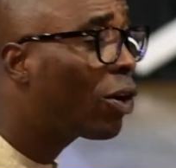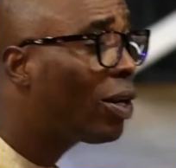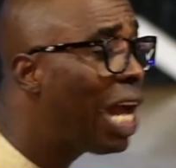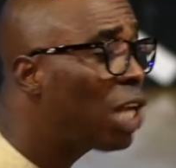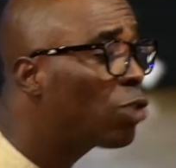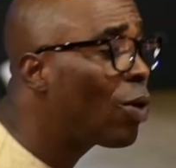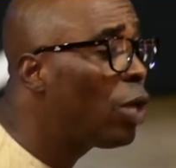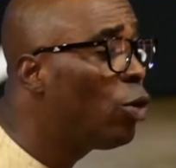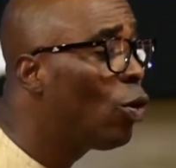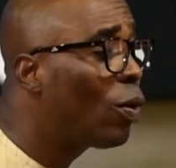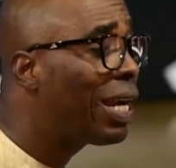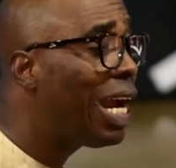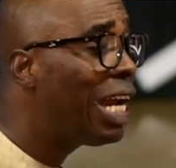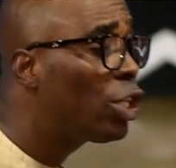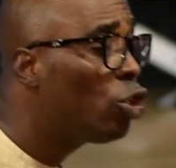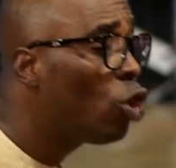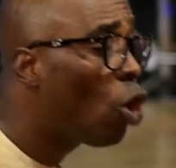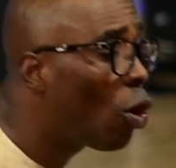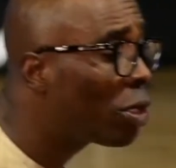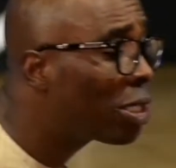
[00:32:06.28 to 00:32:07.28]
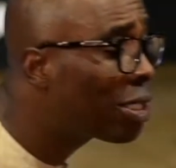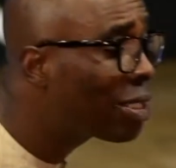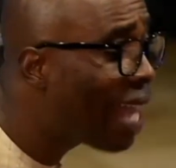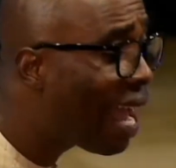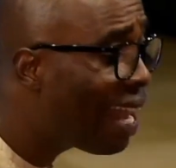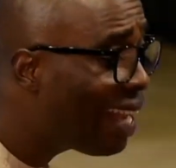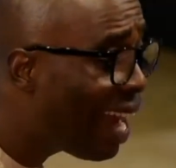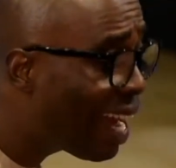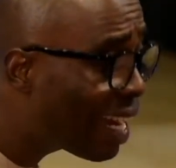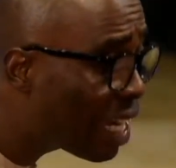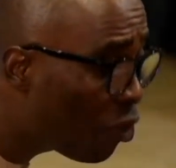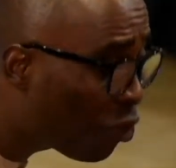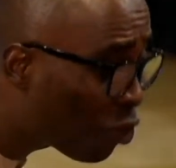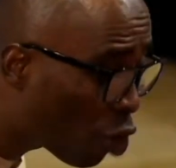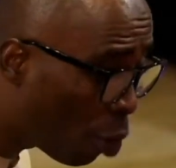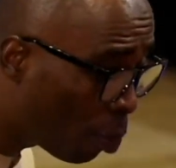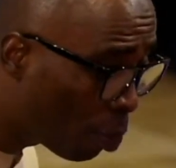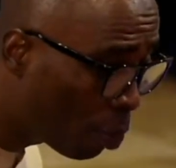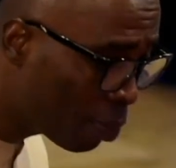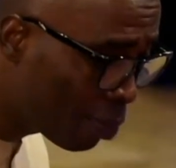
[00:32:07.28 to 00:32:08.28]
Because that's where you get your salary
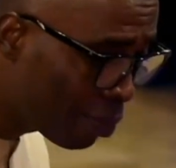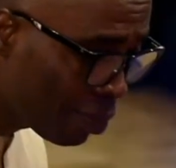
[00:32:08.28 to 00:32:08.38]
from.